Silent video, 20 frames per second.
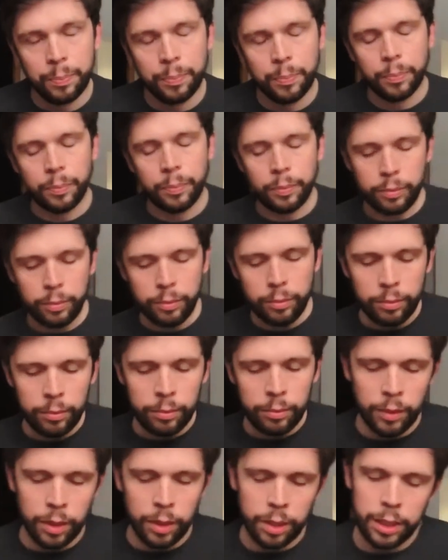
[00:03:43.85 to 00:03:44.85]
Yeah.
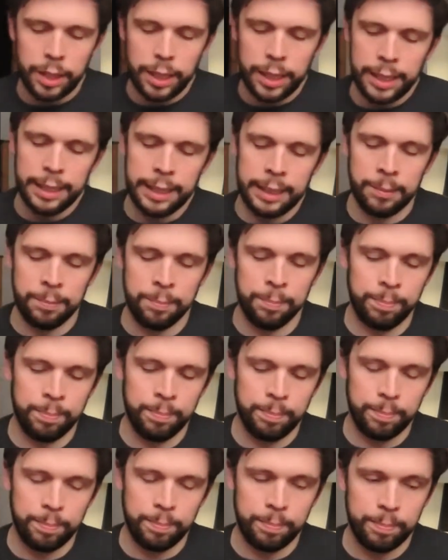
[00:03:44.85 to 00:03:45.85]
Um,
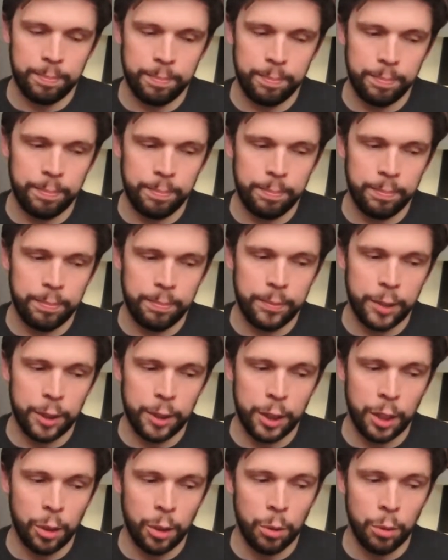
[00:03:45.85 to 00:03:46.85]
so